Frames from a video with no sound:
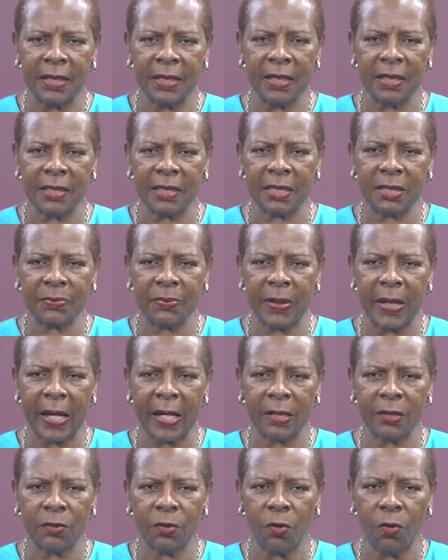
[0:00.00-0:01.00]

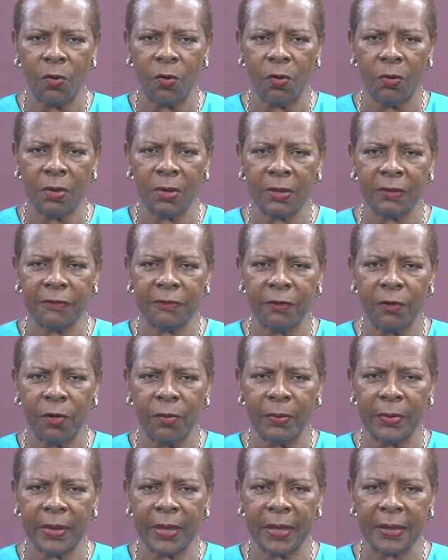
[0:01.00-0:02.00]
inspired all the
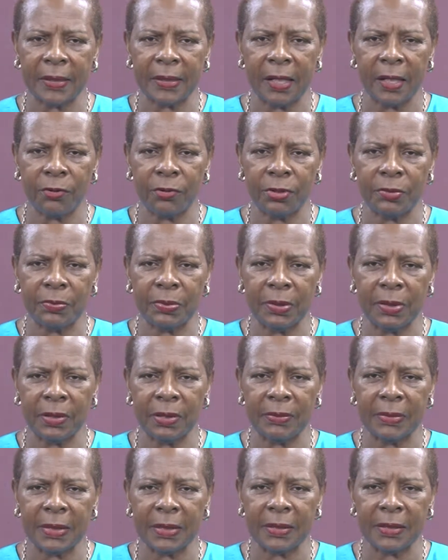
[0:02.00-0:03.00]
former and current
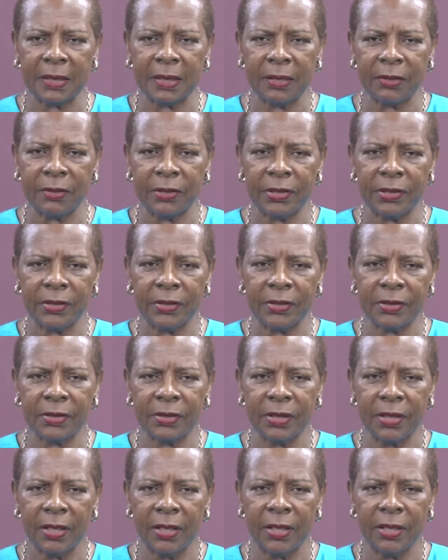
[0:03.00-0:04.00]
parliamentarians